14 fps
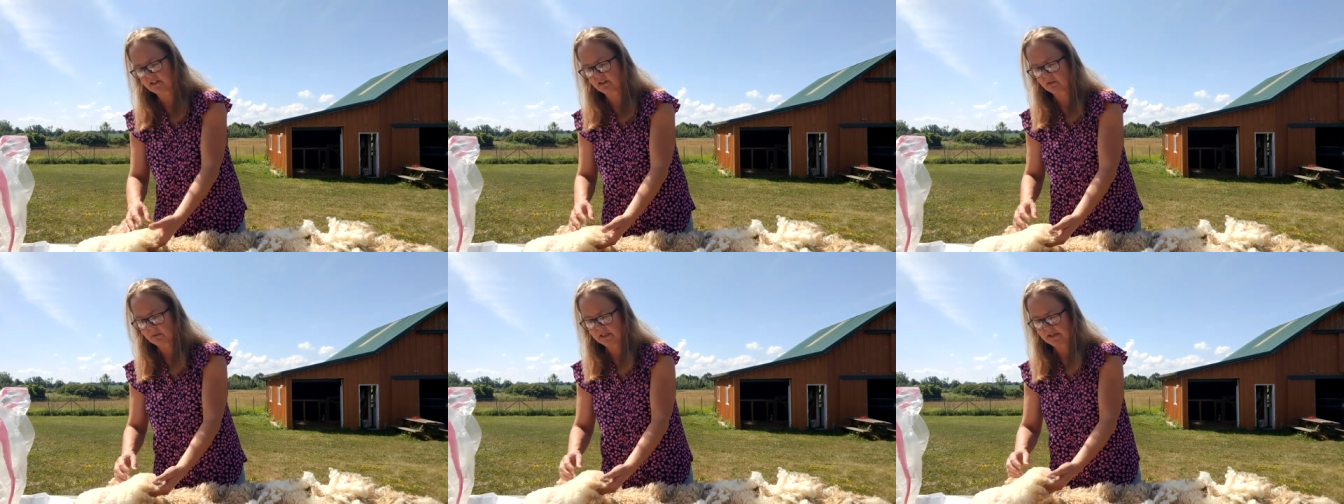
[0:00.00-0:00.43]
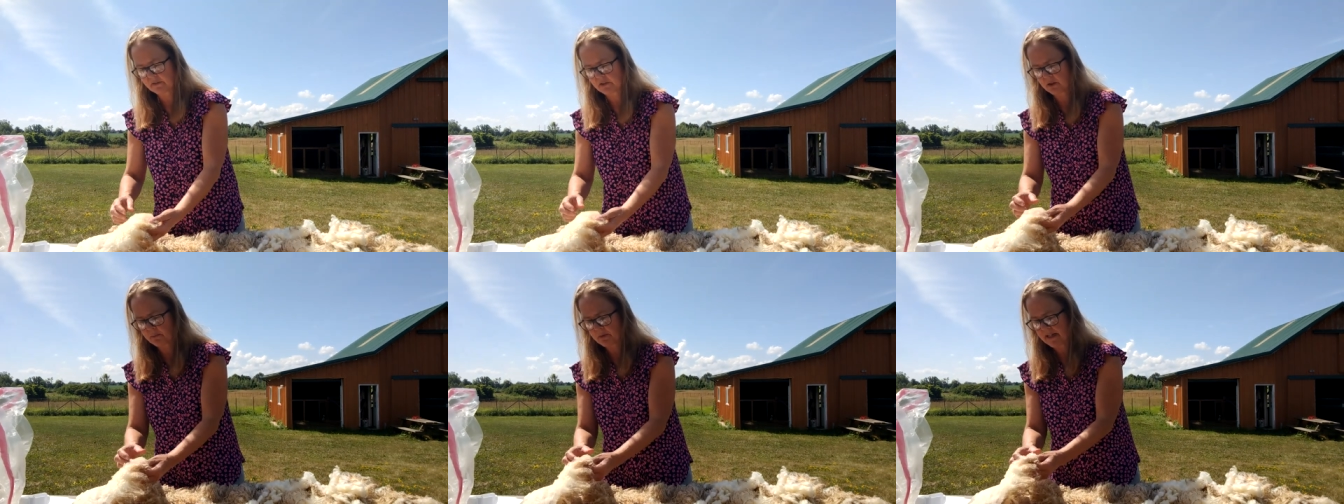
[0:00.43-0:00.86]
it or whatever
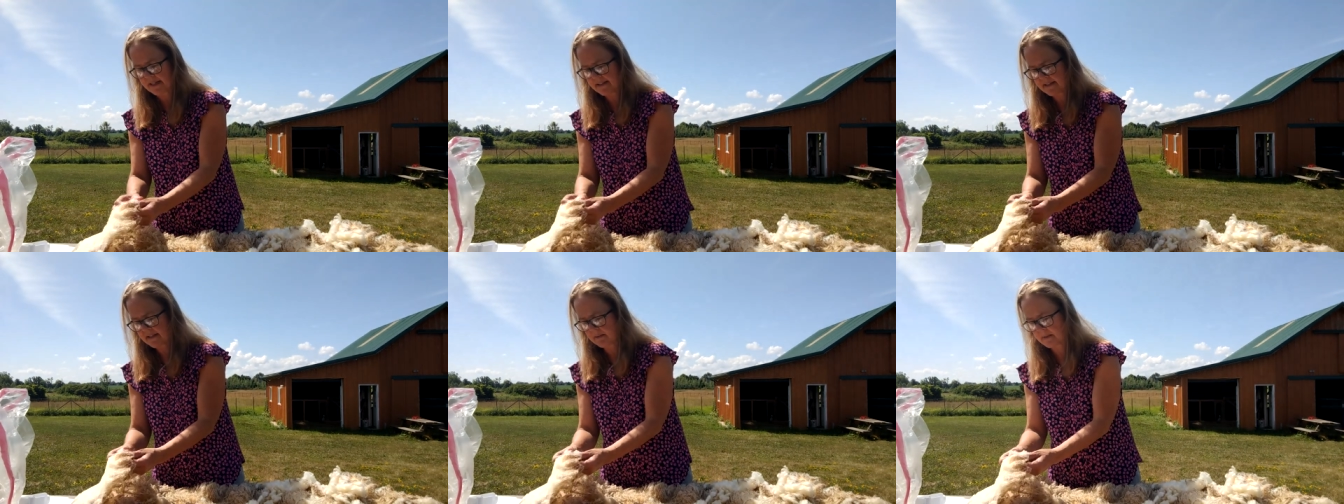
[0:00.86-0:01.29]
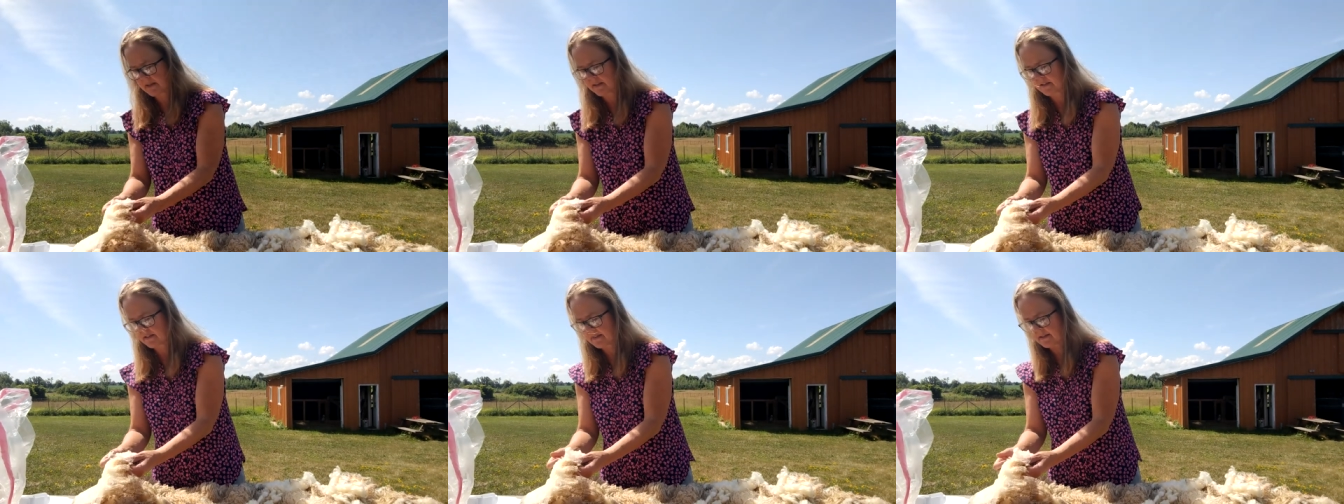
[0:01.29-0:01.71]
your processing
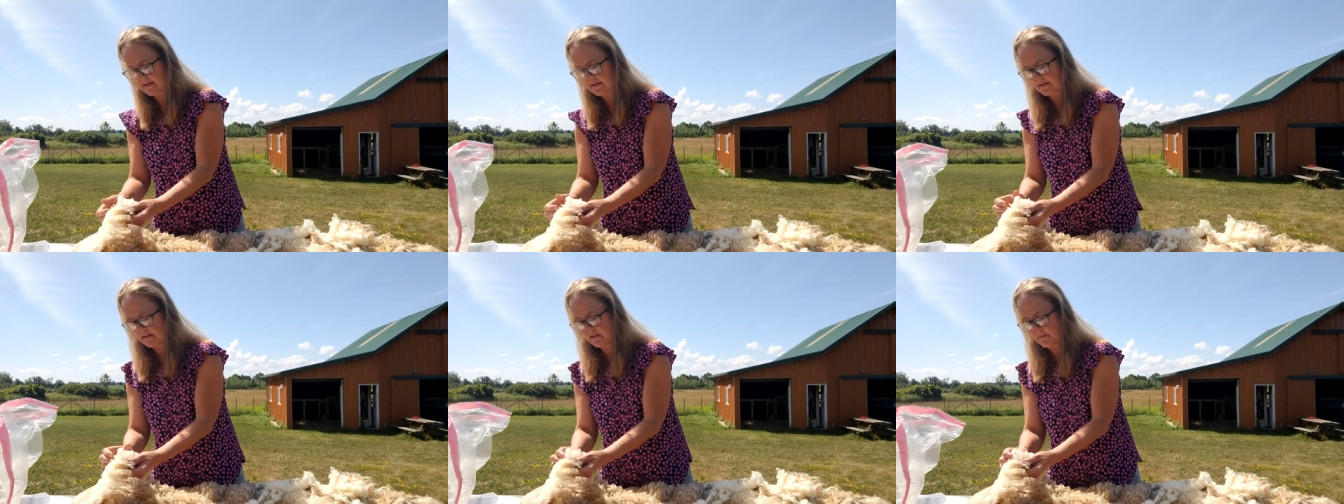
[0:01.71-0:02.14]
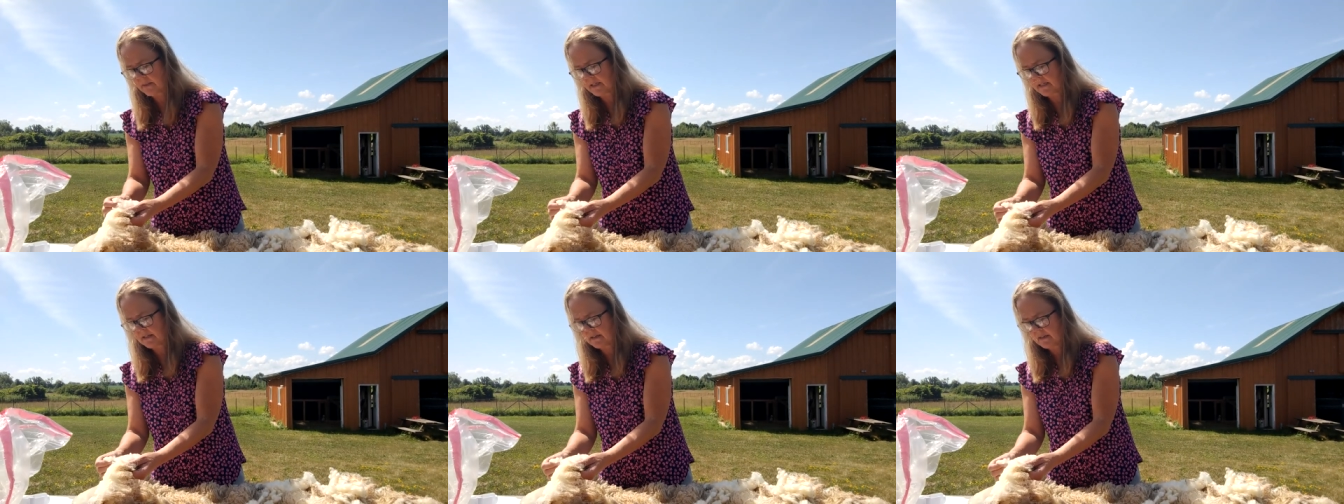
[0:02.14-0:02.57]
method is, it's going to
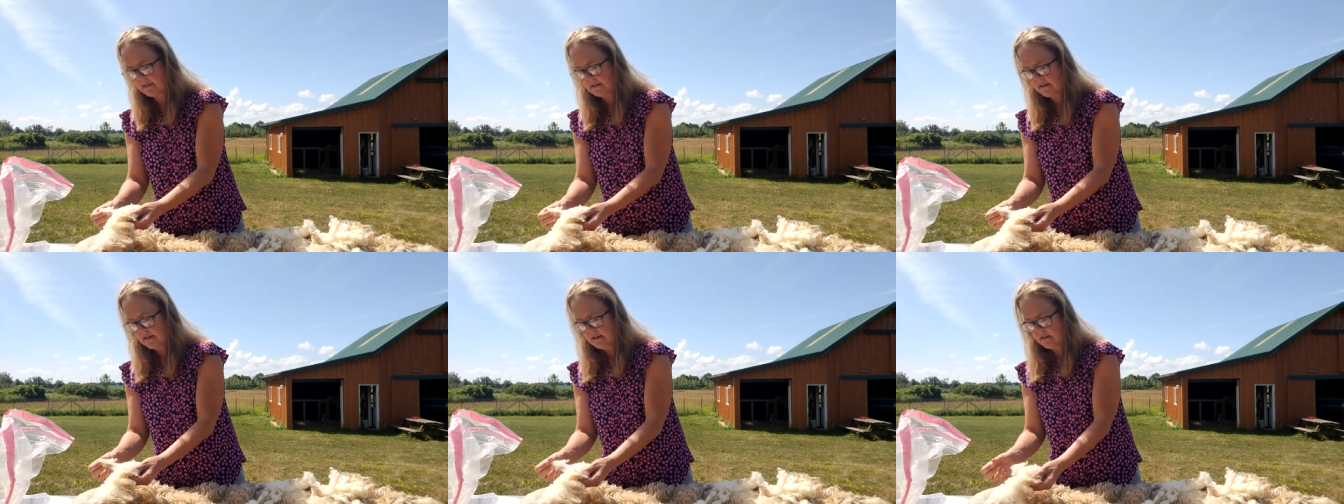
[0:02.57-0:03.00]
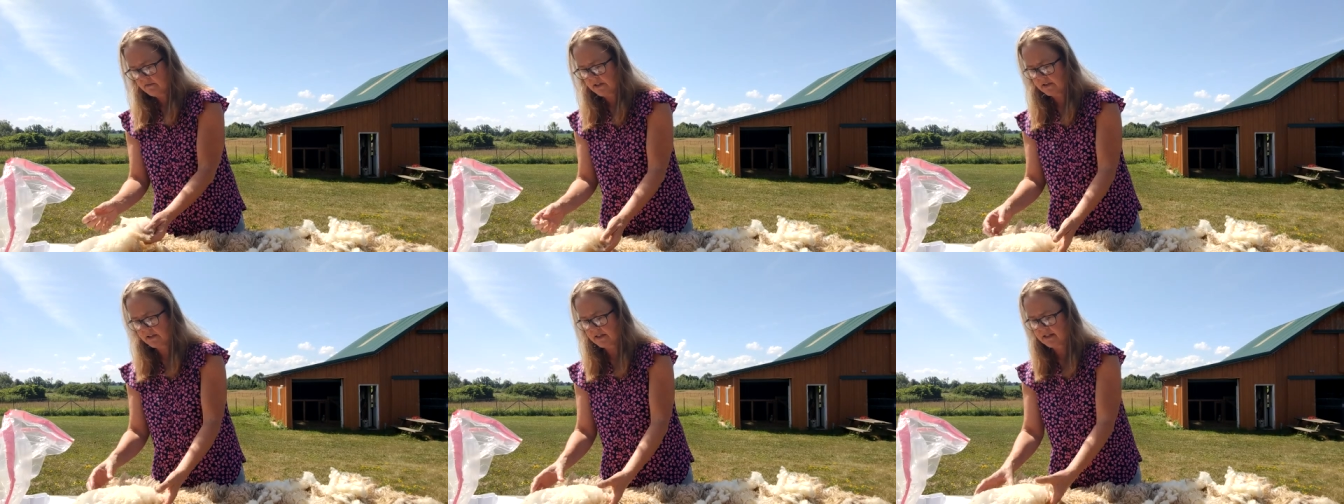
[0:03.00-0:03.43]
be
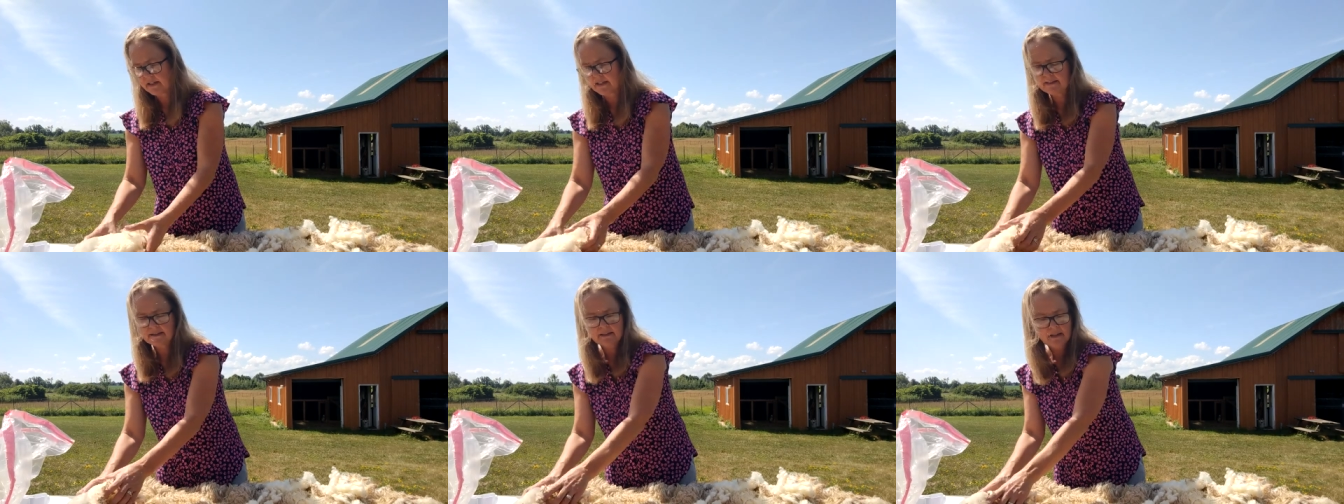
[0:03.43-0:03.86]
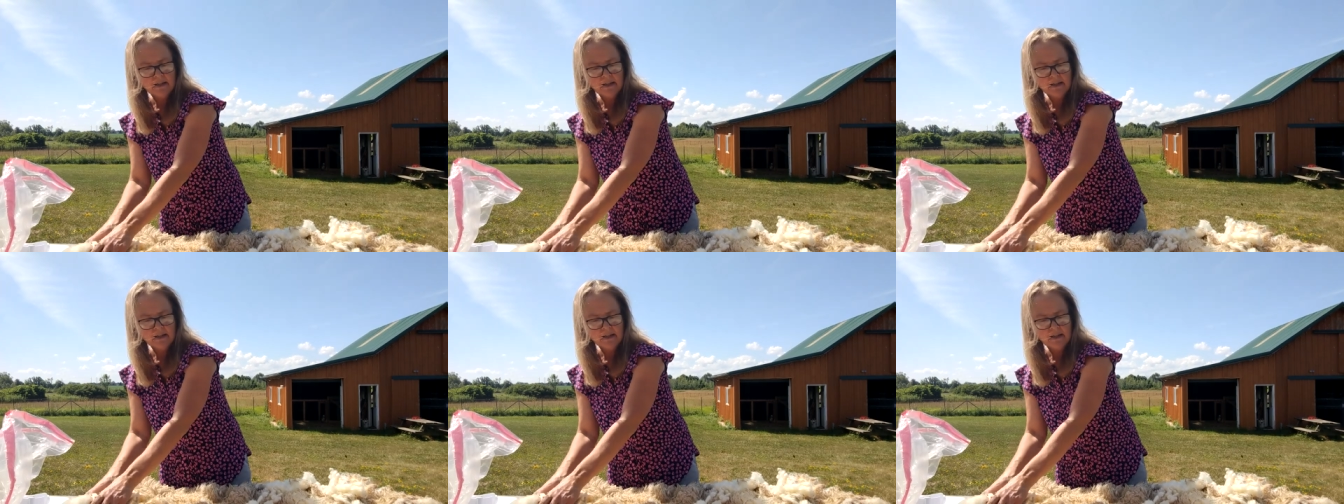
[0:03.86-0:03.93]
very nice.